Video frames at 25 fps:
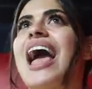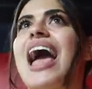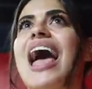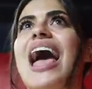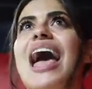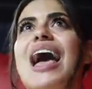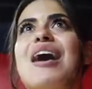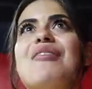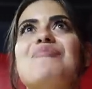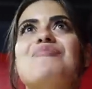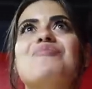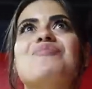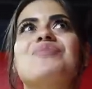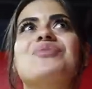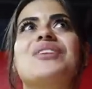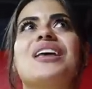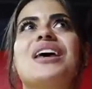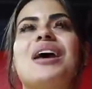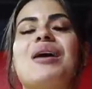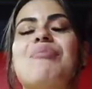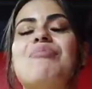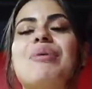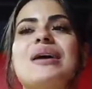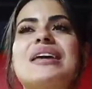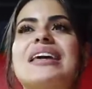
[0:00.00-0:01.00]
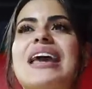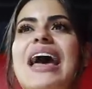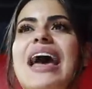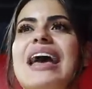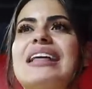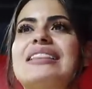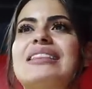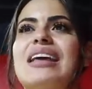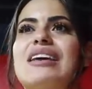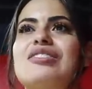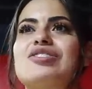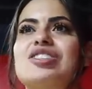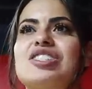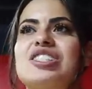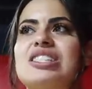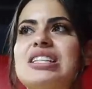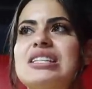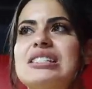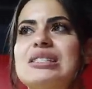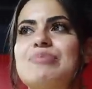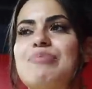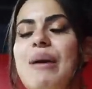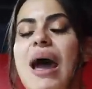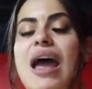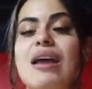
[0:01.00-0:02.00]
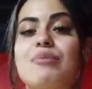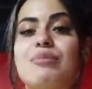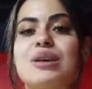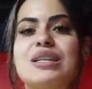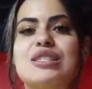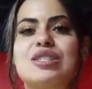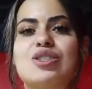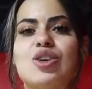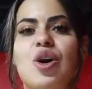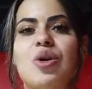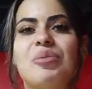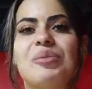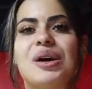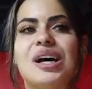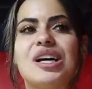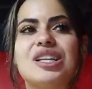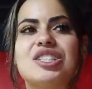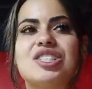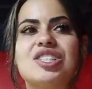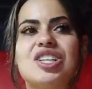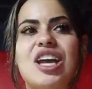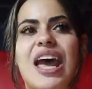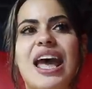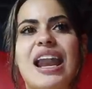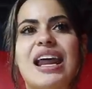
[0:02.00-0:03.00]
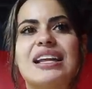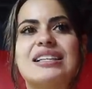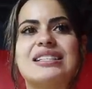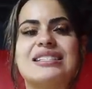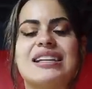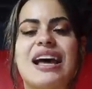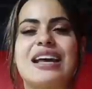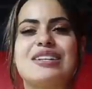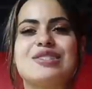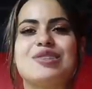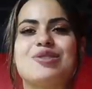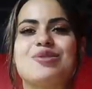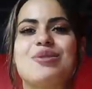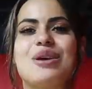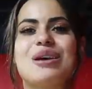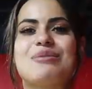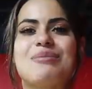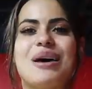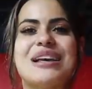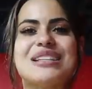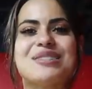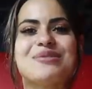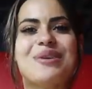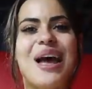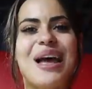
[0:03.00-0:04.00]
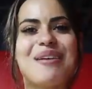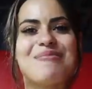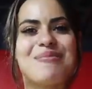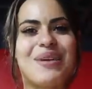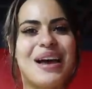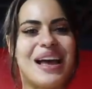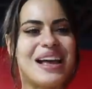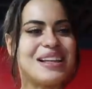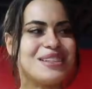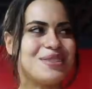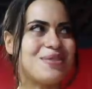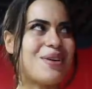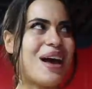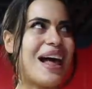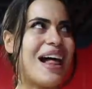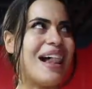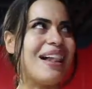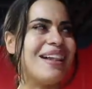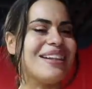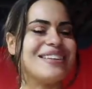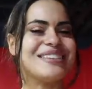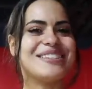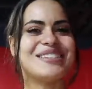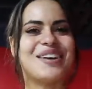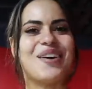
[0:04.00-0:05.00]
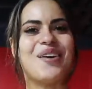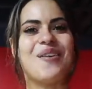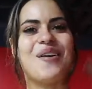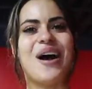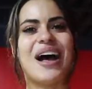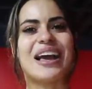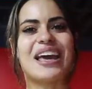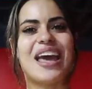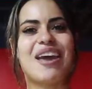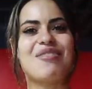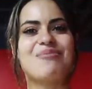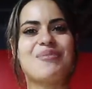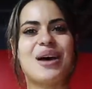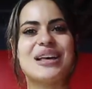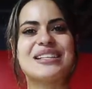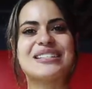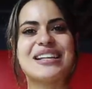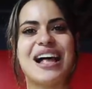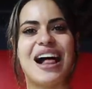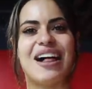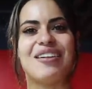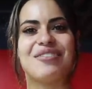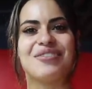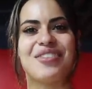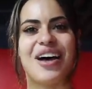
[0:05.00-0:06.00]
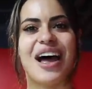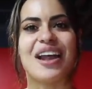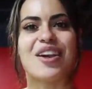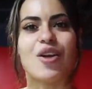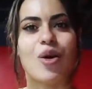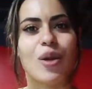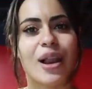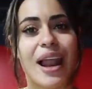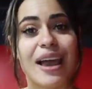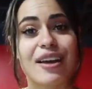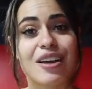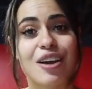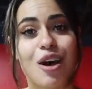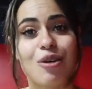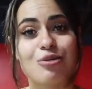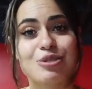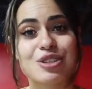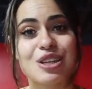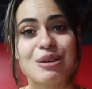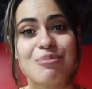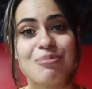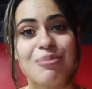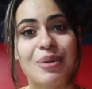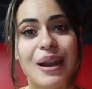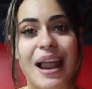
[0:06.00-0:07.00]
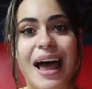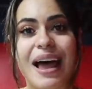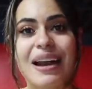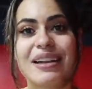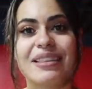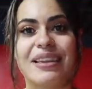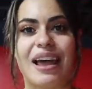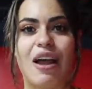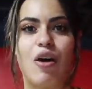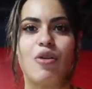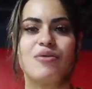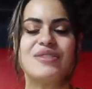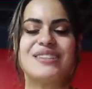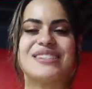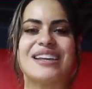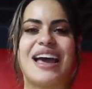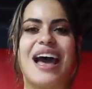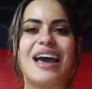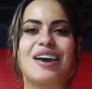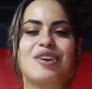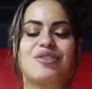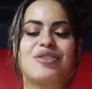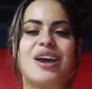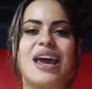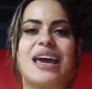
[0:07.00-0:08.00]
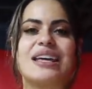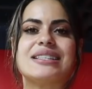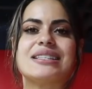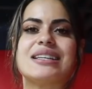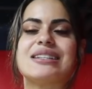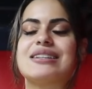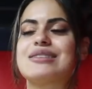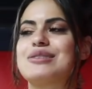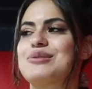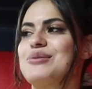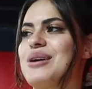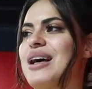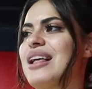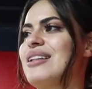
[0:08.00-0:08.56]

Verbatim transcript: Um, but yeah, they just inspired me so much and I decided to do it in my sweat as well. So I gave myself an online coaching plan that obviously I created as well.